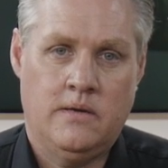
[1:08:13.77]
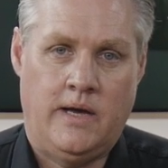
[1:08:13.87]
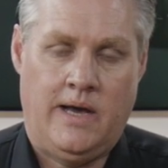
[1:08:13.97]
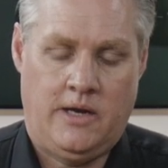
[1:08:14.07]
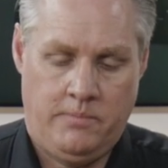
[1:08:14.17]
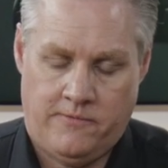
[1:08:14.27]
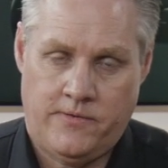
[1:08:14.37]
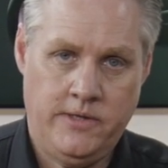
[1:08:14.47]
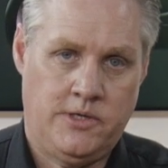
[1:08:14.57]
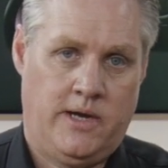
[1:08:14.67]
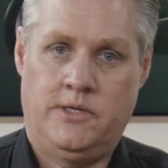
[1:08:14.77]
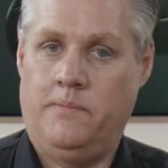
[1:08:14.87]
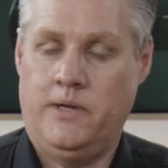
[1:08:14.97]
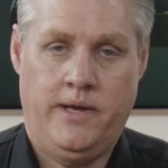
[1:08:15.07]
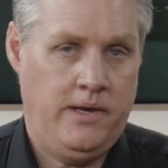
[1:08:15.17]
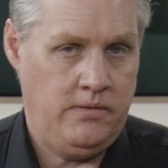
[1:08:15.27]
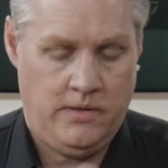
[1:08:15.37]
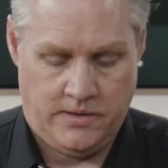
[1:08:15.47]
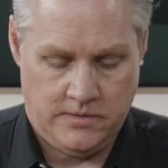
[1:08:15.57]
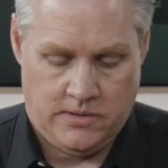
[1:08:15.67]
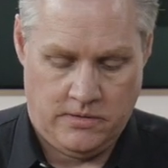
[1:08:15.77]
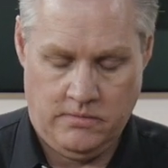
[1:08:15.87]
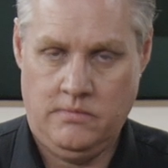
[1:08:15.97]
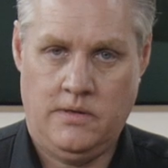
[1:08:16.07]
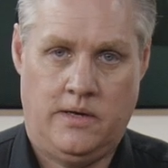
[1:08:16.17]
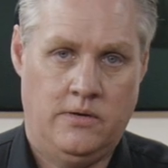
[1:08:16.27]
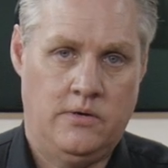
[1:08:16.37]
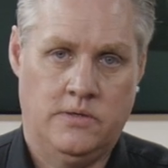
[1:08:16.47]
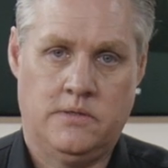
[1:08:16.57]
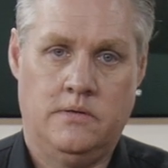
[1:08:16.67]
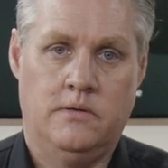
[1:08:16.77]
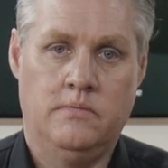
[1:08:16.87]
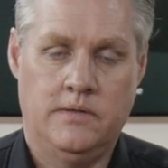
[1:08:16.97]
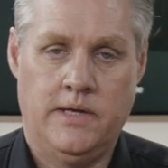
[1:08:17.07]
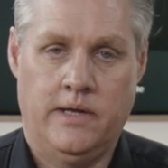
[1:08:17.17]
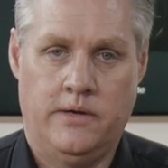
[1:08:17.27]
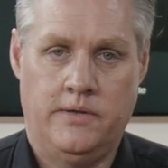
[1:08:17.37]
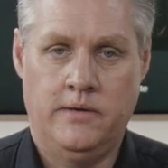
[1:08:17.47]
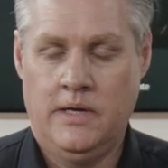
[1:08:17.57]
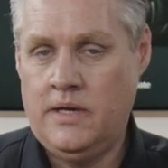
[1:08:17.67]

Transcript: It'll be a free of charge update. There's no cost to download that.